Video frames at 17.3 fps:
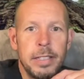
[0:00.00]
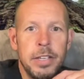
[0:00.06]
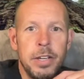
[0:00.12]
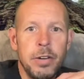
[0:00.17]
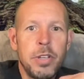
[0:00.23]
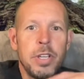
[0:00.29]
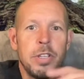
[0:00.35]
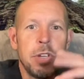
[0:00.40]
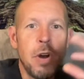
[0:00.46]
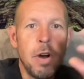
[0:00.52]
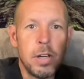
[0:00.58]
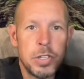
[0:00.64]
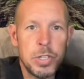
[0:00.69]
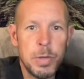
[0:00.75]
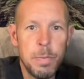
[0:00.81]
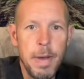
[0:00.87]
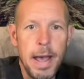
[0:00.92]
He
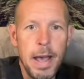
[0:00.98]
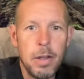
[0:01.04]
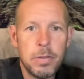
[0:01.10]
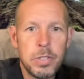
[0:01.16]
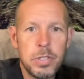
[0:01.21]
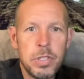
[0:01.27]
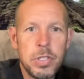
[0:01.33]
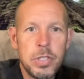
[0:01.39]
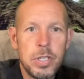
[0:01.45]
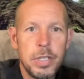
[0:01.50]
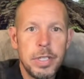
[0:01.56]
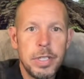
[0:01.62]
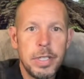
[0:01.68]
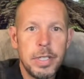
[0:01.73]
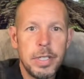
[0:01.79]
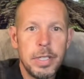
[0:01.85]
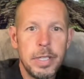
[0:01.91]
talks about
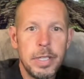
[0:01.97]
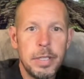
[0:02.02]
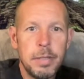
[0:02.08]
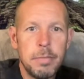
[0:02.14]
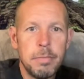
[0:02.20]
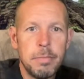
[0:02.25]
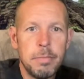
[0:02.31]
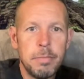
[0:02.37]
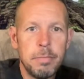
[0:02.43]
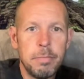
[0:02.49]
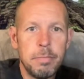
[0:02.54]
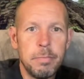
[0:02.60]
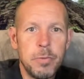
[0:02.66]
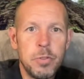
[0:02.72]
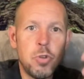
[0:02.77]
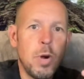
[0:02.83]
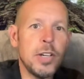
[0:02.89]

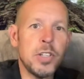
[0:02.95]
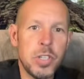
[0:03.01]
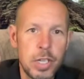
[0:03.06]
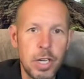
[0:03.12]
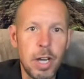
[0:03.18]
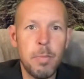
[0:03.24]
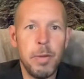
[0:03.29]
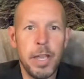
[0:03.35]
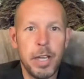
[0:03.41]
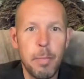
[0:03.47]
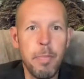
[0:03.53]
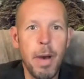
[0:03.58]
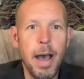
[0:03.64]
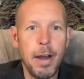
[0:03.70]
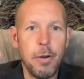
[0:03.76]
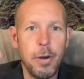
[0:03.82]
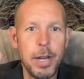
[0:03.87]
dressing up like a
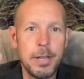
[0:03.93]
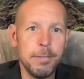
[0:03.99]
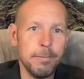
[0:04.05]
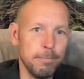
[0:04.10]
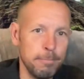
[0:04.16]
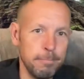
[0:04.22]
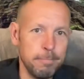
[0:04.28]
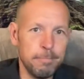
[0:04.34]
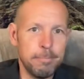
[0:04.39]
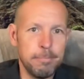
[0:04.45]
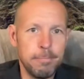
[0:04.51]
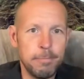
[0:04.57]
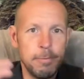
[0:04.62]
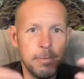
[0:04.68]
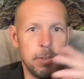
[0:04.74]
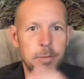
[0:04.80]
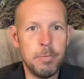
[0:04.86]
pirate and
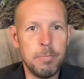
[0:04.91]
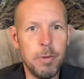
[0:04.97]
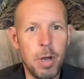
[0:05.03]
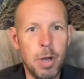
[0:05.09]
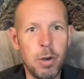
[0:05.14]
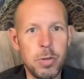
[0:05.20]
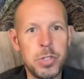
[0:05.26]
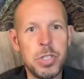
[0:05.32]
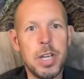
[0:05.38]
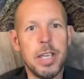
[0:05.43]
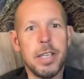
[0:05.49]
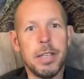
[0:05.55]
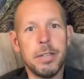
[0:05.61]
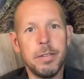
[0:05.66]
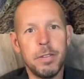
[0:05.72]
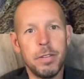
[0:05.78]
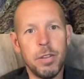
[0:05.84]

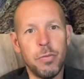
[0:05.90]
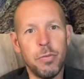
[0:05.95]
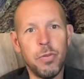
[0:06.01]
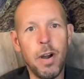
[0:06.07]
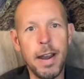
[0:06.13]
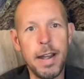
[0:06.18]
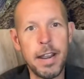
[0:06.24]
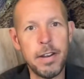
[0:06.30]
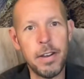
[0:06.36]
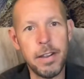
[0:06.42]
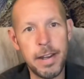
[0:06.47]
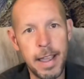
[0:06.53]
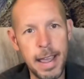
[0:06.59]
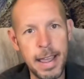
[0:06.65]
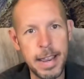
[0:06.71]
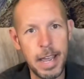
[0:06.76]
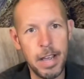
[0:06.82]
hosting the Friday night
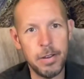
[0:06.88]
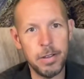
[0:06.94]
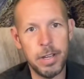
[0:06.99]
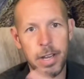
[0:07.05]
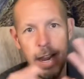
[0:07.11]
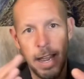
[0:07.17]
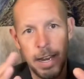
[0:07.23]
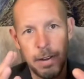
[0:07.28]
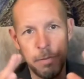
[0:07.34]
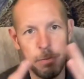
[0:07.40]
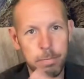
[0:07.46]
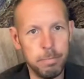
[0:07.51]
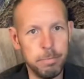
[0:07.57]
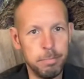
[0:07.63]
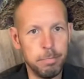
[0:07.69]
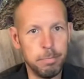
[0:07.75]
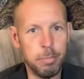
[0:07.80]
hangout that I've
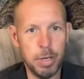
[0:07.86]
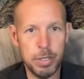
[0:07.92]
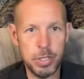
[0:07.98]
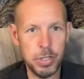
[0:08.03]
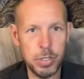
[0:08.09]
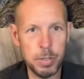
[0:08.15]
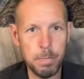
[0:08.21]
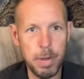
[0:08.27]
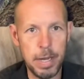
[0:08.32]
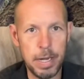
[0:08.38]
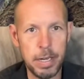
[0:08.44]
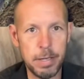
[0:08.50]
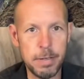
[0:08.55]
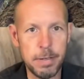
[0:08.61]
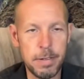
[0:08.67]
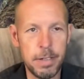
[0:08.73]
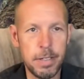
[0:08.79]

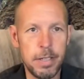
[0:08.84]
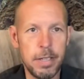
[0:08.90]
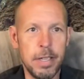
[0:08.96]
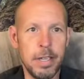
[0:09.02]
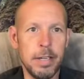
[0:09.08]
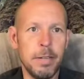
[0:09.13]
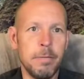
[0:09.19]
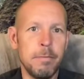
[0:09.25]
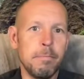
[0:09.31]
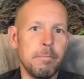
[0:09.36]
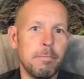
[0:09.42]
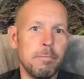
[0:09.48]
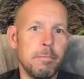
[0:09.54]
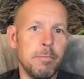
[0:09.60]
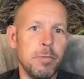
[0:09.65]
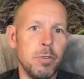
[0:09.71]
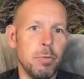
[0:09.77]
participated in
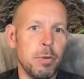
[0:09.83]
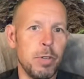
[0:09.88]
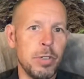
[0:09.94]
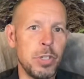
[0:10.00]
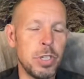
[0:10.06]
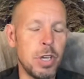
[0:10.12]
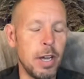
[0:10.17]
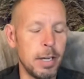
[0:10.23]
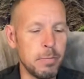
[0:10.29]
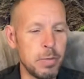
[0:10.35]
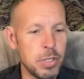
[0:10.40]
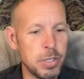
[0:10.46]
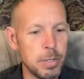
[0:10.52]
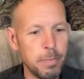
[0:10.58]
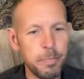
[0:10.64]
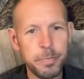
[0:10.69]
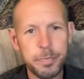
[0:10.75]
numerous
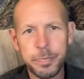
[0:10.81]
times.